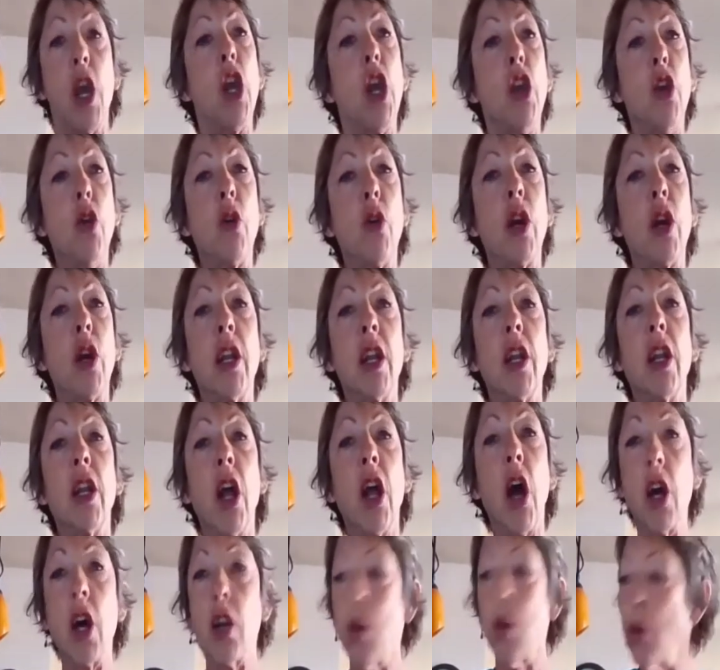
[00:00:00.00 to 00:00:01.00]
You can
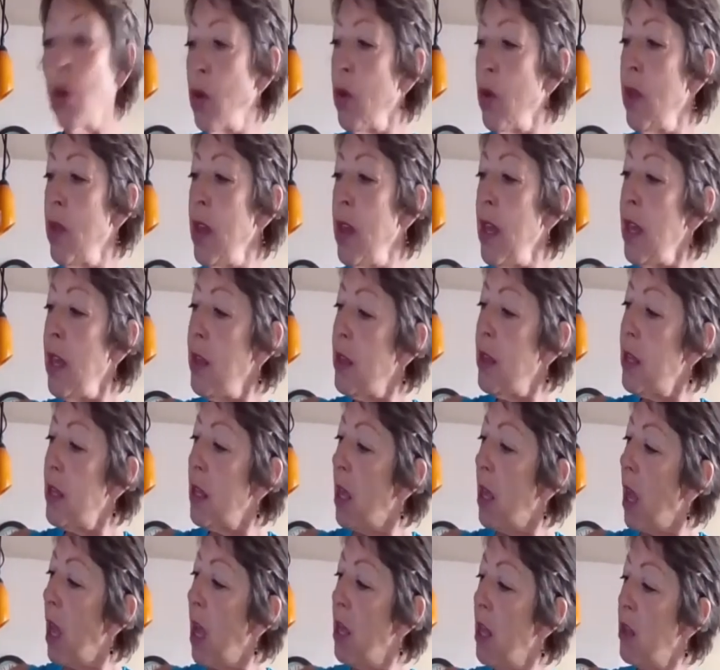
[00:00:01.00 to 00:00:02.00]
launder these
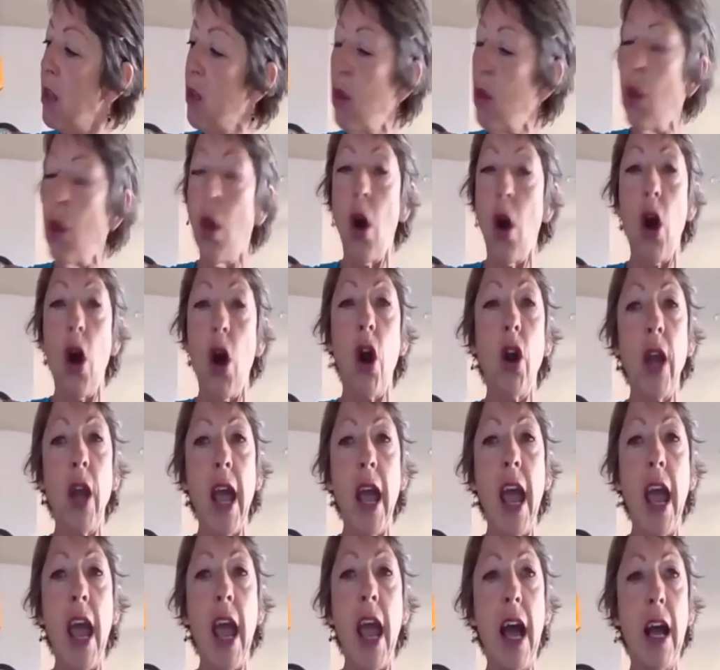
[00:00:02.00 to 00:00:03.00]
as long
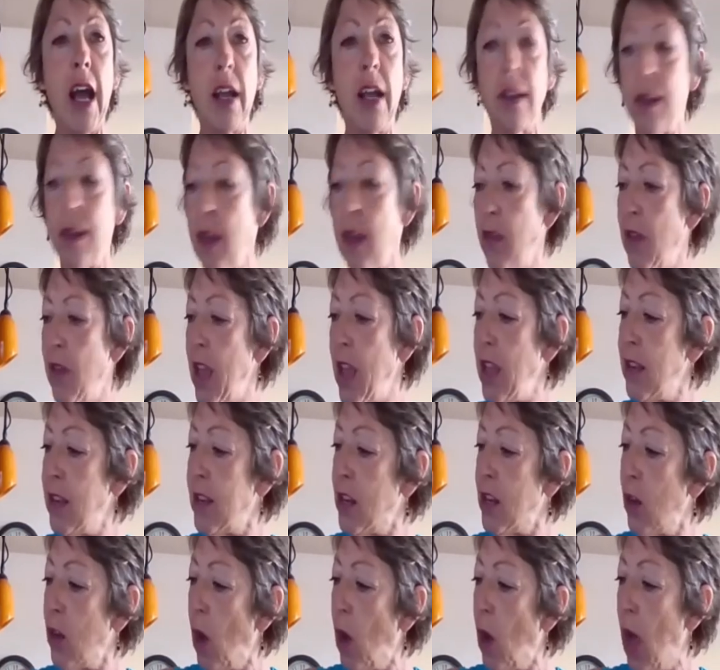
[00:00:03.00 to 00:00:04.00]
as they
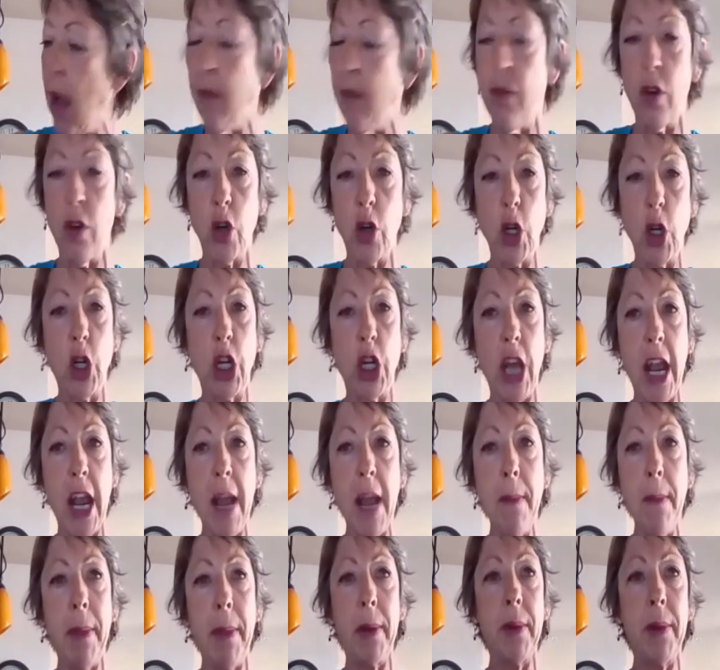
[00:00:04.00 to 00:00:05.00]
still have their
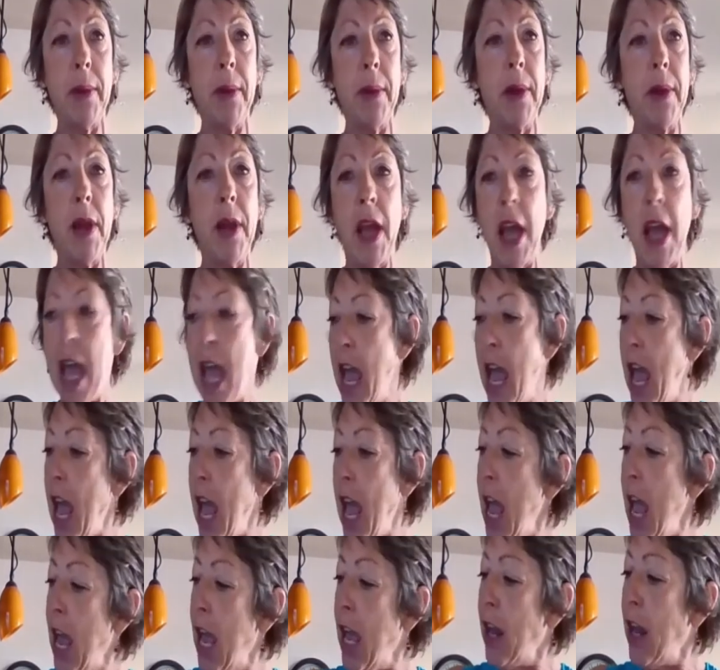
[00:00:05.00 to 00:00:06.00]
shape.
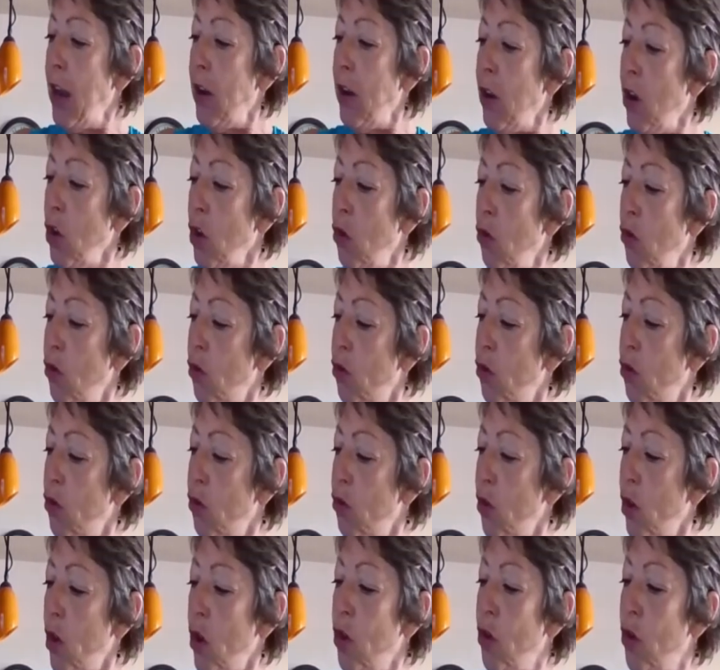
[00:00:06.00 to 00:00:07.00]
And
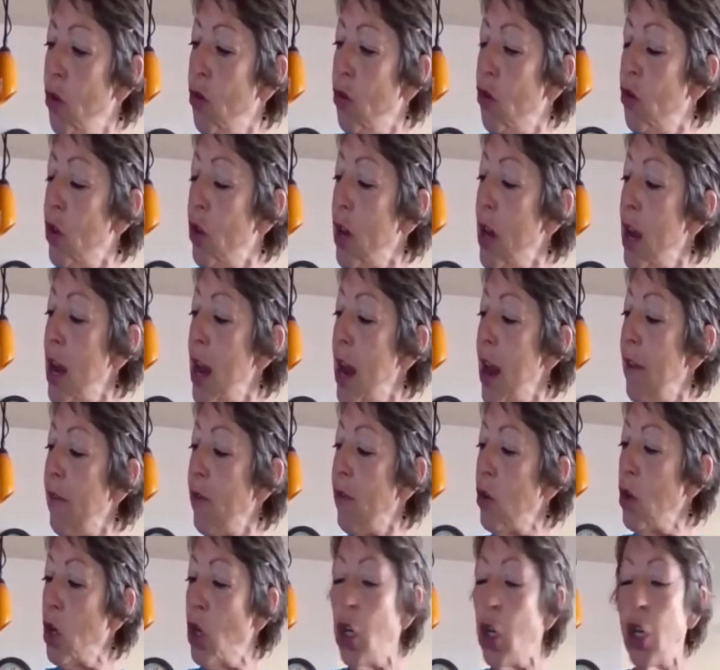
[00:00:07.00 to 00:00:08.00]
you should
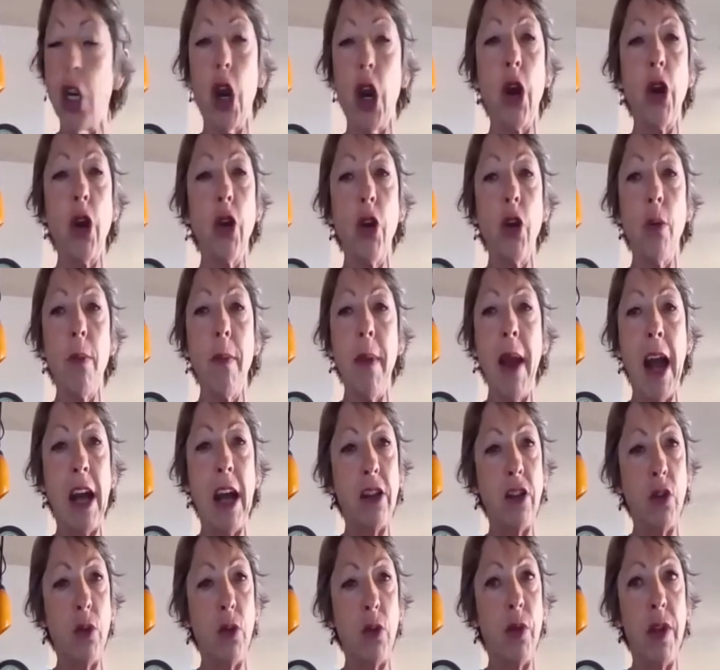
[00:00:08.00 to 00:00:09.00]
never share your
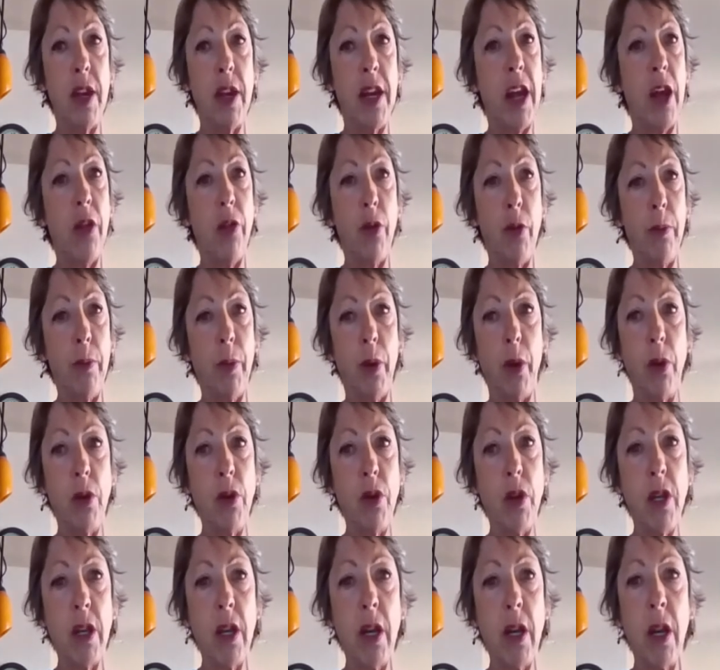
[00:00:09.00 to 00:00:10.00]
mask with another
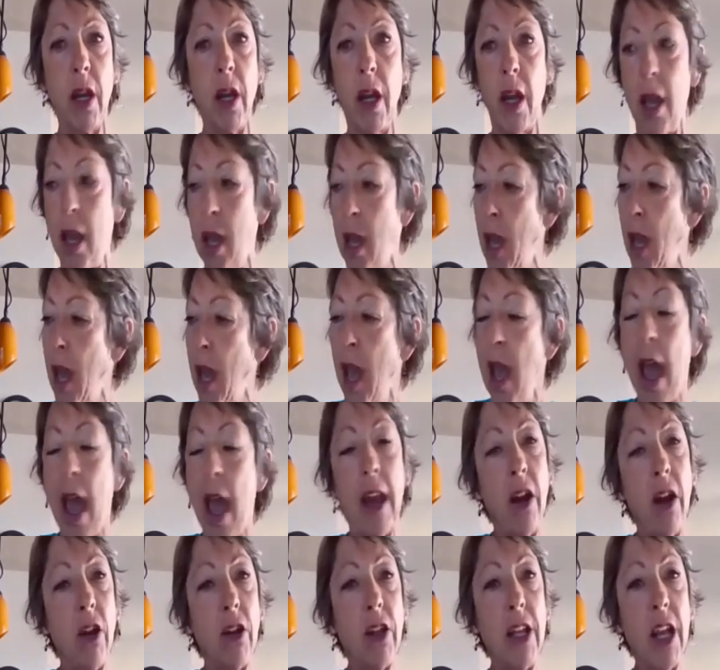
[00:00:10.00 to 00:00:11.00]
person.
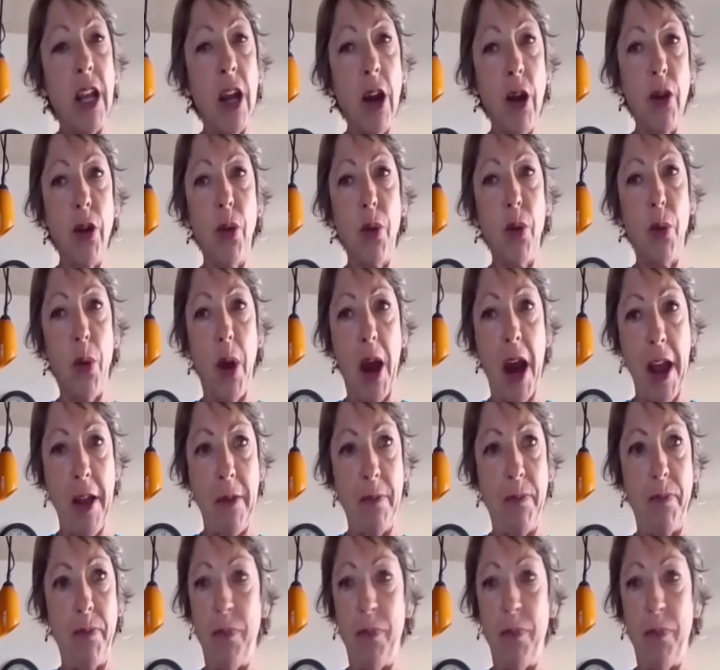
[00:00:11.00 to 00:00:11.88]
And I'll tell you why.